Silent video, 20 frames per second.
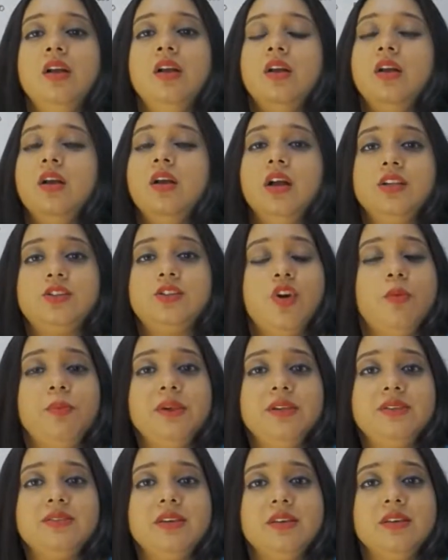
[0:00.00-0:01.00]
A
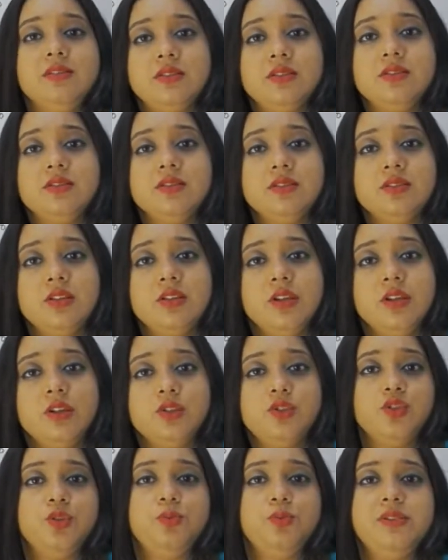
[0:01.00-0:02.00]
topic sentence
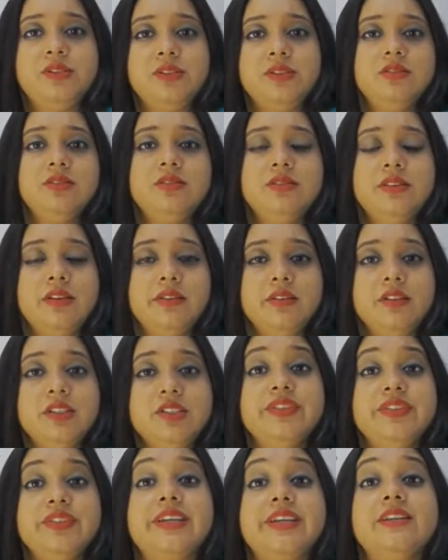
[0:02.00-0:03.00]
should be such a sentence
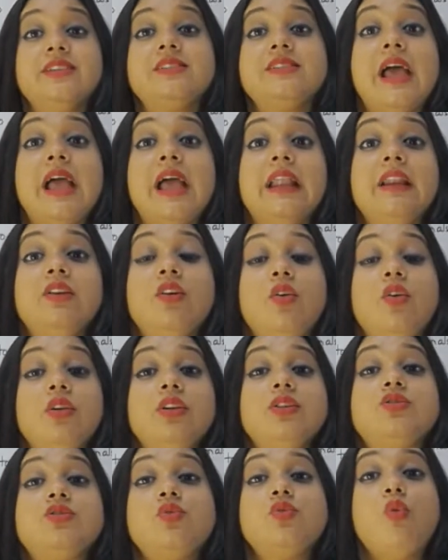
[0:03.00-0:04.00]
which can stand on
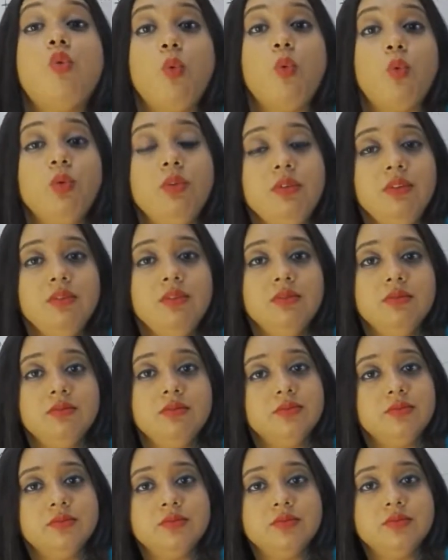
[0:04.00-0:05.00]
its own.
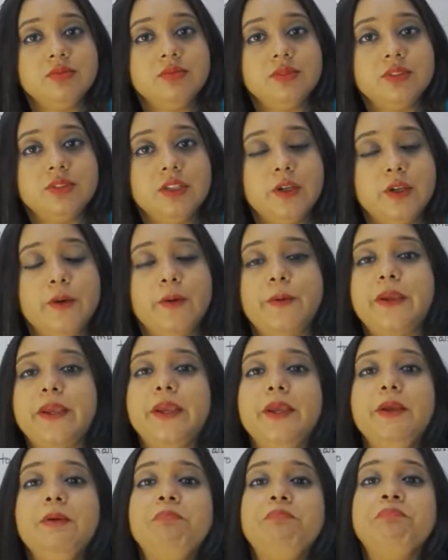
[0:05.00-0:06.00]

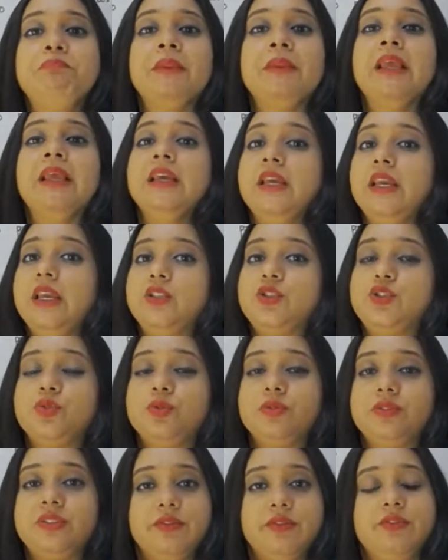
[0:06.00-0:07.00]
Okay, it should
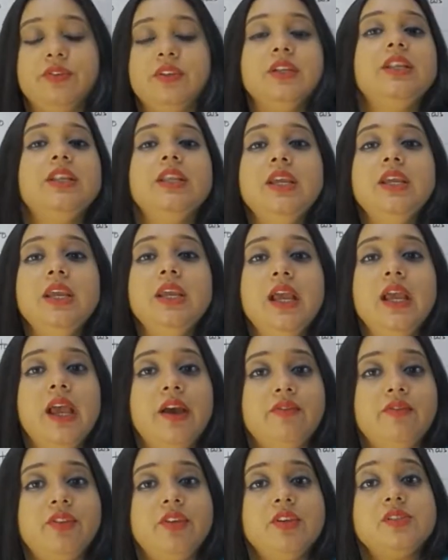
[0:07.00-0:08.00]
definitely have
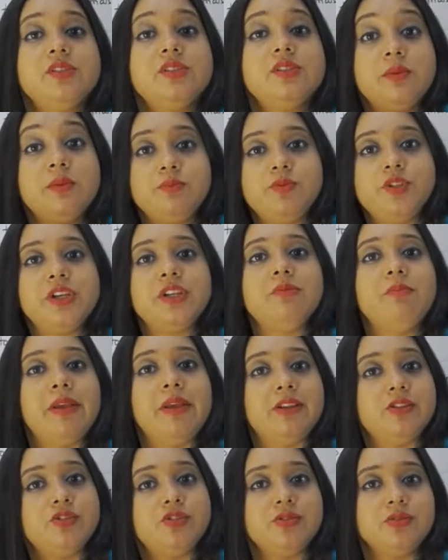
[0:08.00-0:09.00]
the subject
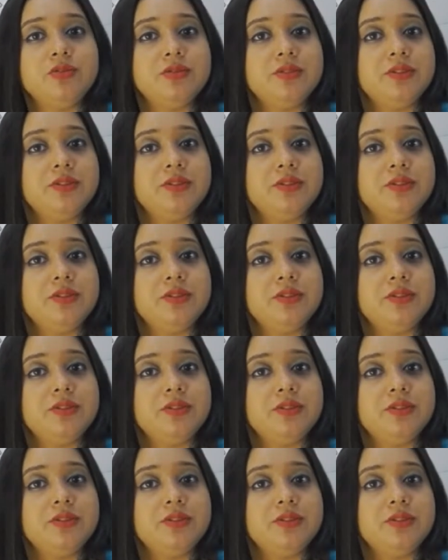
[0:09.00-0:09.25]
mentioned.